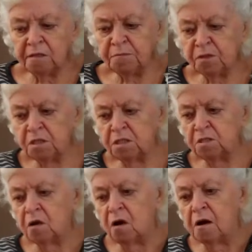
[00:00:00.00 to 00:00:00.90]
He bought
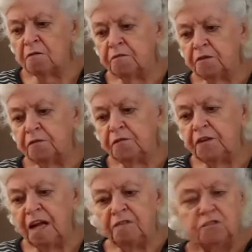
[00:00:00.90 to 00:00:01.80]
the car for
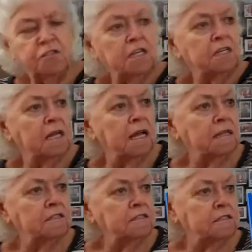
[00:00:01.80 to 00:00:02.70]
$5 or
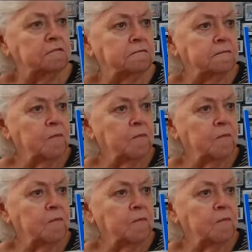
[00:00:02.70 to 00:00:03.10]
$10.